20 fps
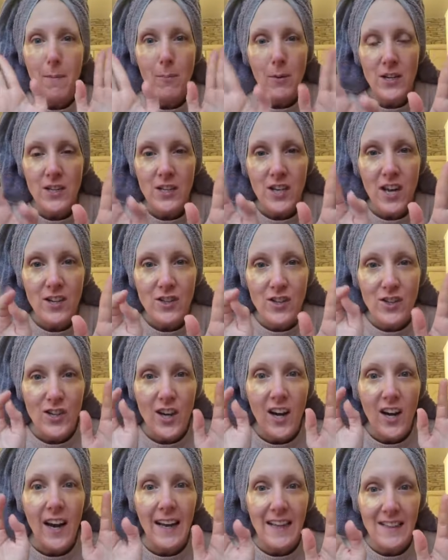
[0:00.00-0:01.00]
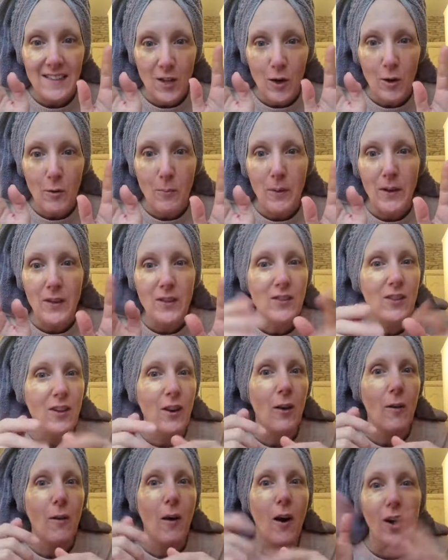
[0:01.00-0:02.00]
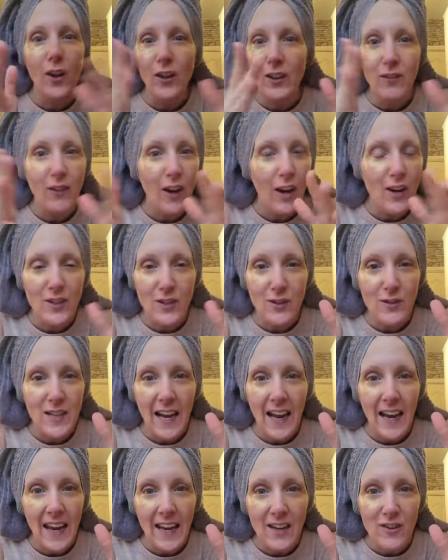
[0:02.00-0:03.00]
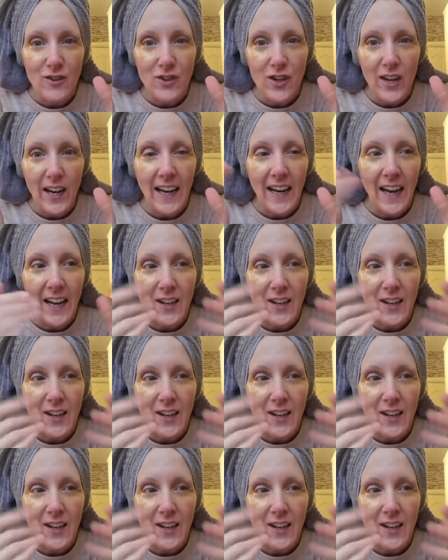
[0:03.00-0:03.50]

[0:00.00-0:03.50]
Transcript: appreciation jar is open, so all you've got to do to get an entry,